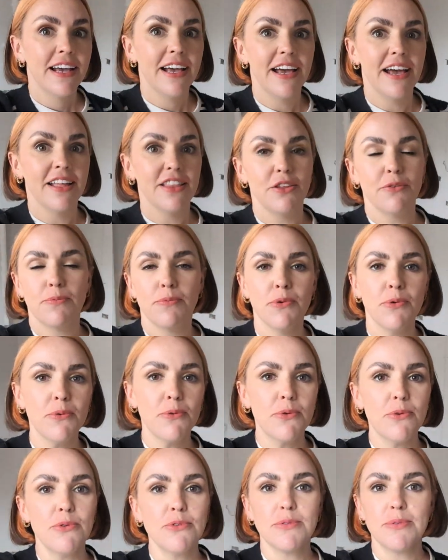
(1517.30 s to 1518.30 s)
and the
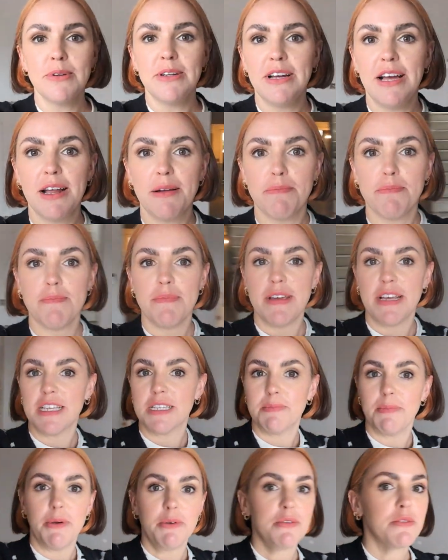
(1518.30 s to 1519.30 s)
walls were like
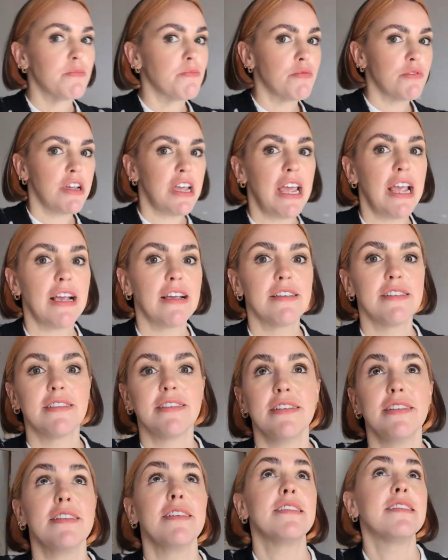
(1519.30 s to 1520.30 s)
exposed bricks
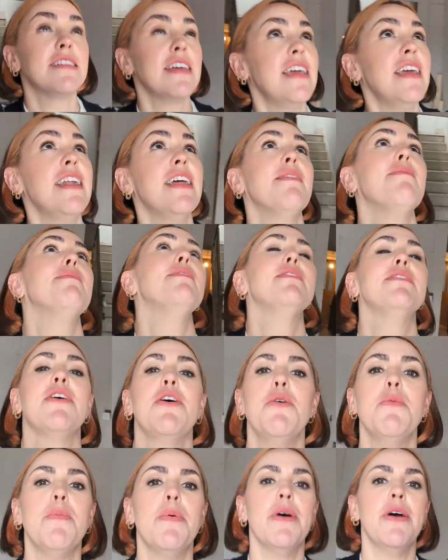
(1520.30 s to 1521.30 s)
and the ceiling was
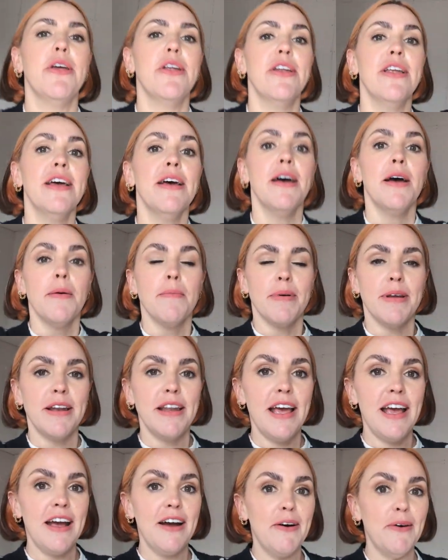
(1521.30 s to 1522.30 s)
open. But
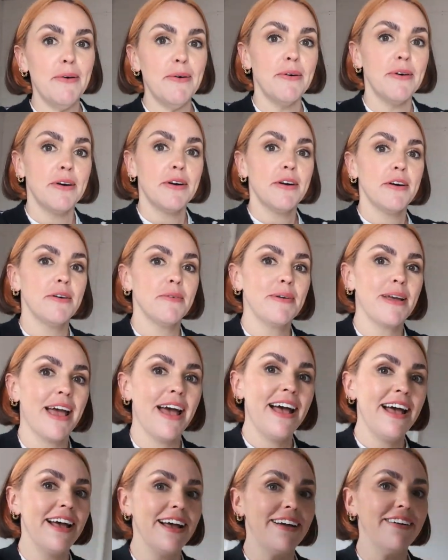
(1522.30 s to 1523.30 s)
now we
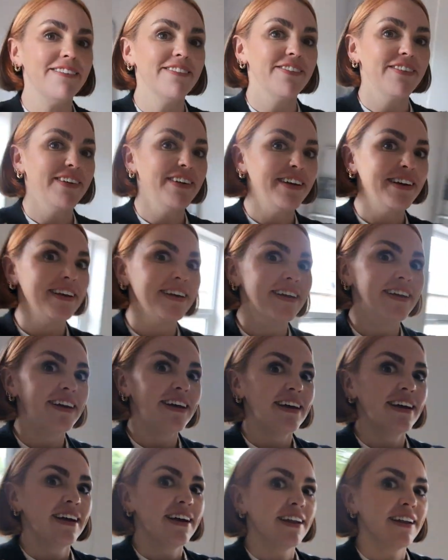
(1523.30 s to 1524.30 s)
have
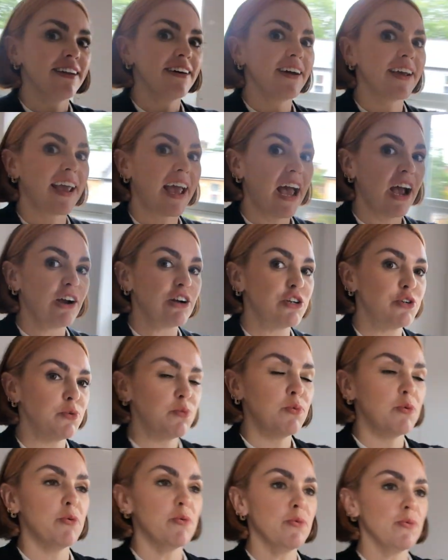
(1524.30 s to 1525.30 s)
like actual
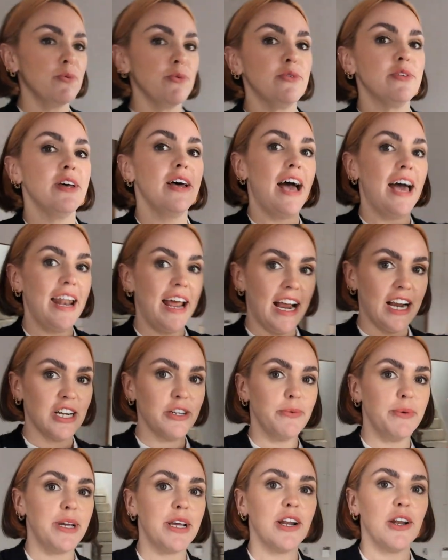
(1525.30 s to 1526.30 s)
walls and
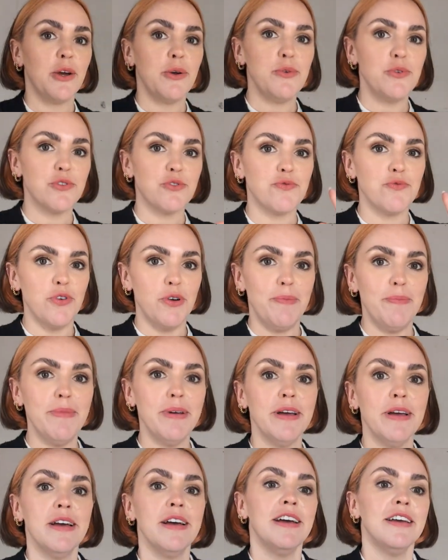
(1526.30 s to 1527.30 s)
actual enclosed
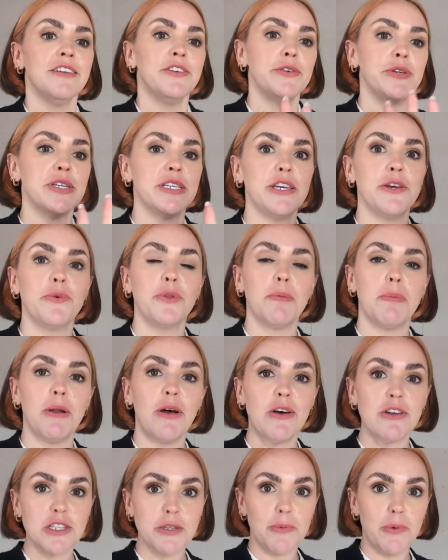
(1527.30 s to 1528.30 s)
room. So you can see all the
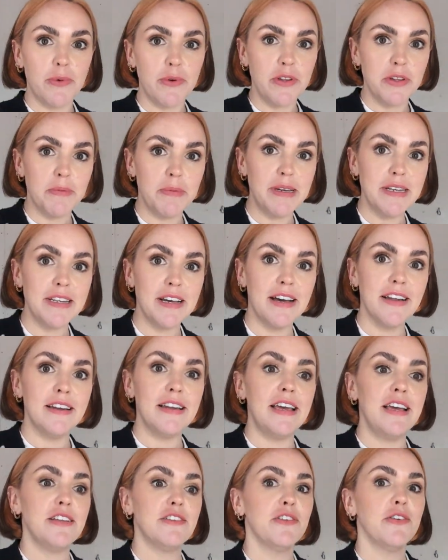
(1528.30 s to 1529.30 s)
plasterboarding has been done.
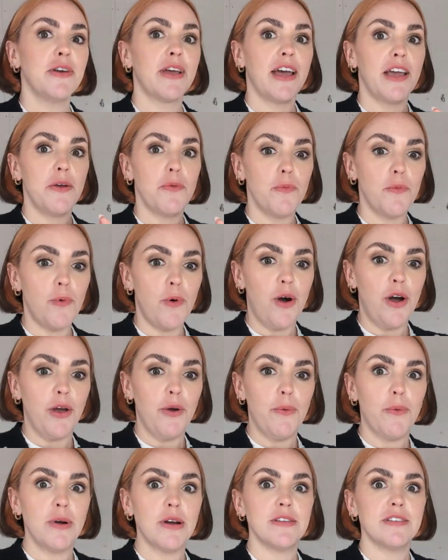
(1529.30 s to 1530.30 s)
It took a
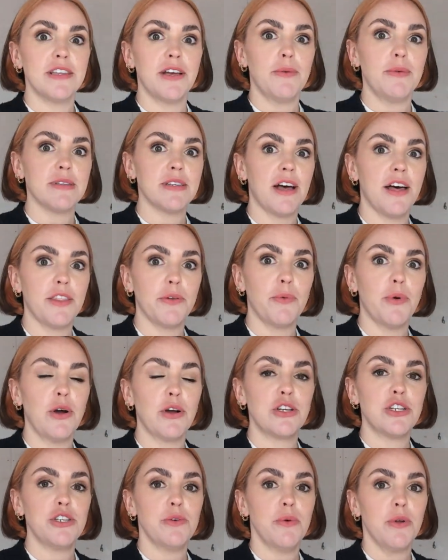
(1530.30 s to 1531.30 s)
while because there was other
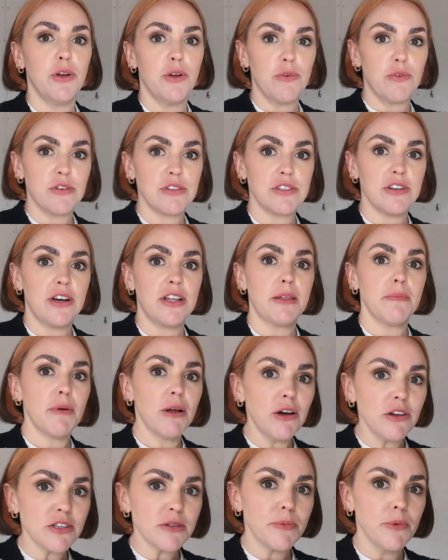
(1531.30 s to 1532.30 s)
work to do alongside the
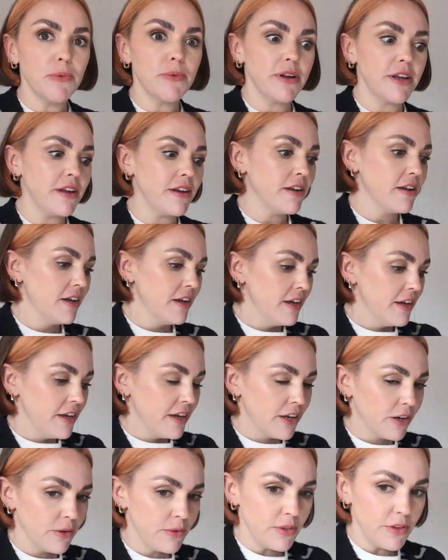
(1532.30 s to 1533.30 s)
plasterboarding,
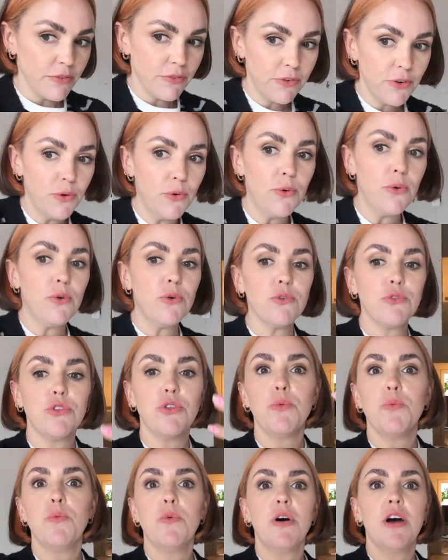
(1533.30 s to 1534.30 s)
including the floors,
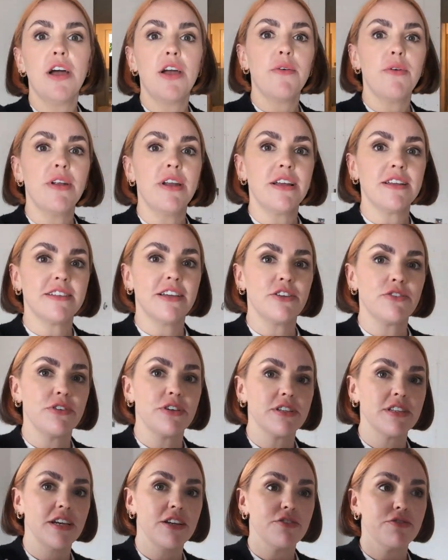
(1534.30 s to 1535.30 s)
the wiring, etc,
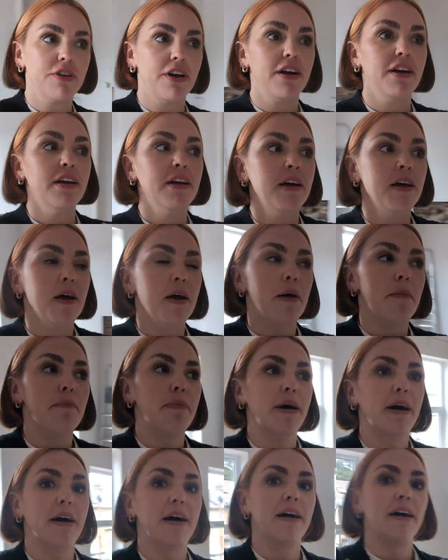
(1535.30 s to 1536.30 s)
etc.
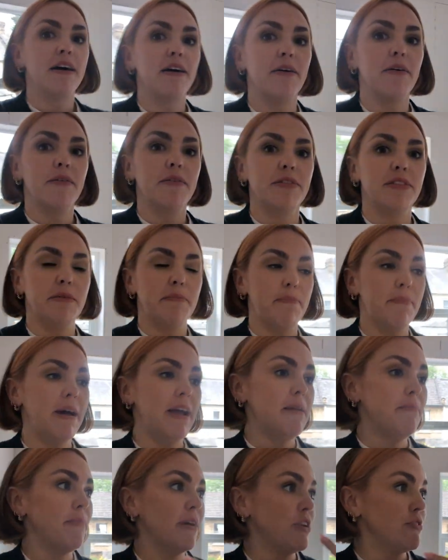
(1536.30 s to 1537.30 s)
But the
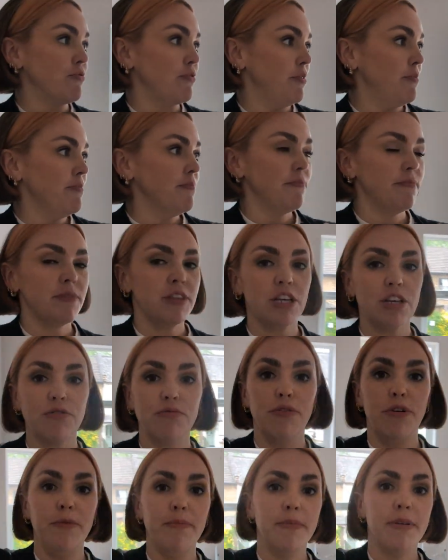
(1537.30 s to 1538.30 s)
main bedroom, this
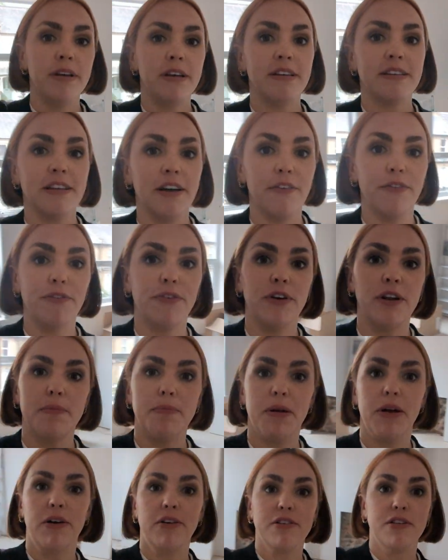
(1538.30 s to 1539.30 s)
room, is now fully
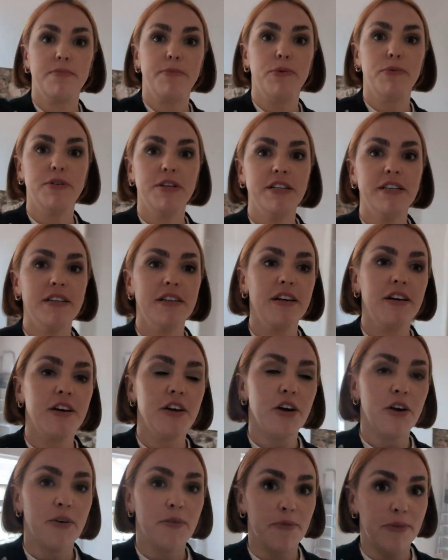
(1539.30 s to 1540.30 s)
plasterboarded,
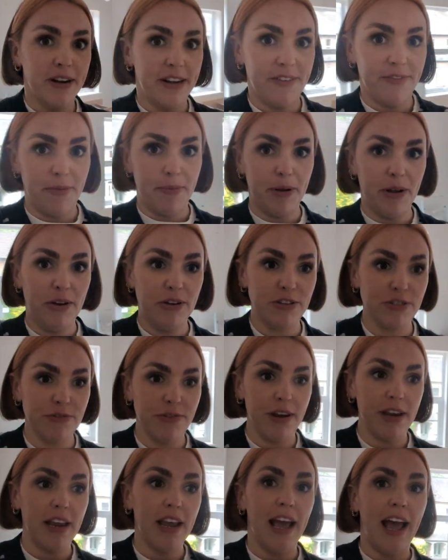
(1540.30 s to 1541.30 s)
ready for
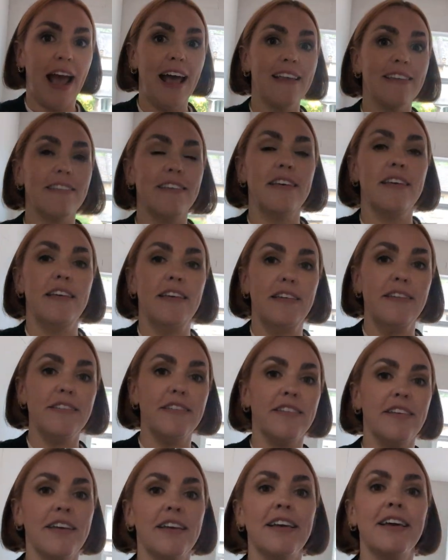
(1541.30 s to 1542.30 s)
plastering, as
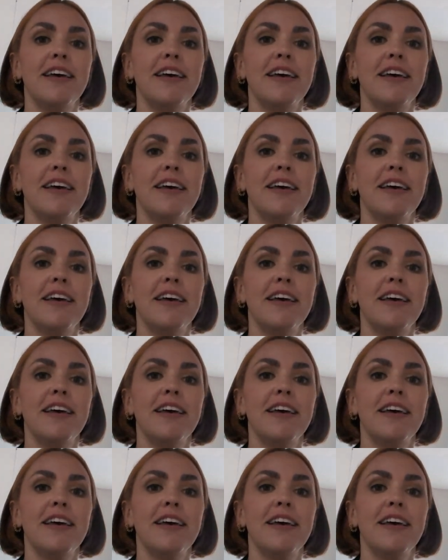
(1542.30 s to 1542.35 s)
is